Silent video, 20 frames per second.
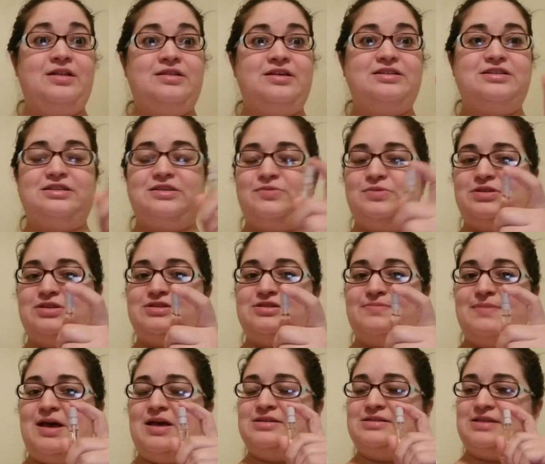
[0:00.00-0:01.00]
Let's see what this
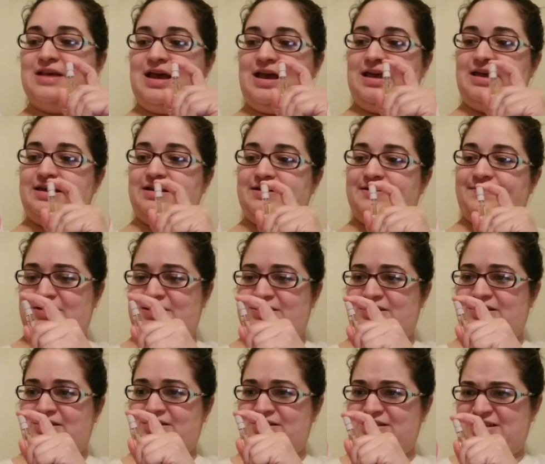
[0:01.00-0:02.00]
smells like. I
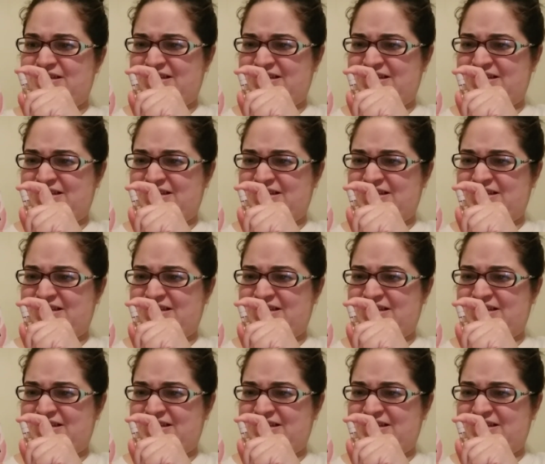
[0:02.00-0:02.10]
think.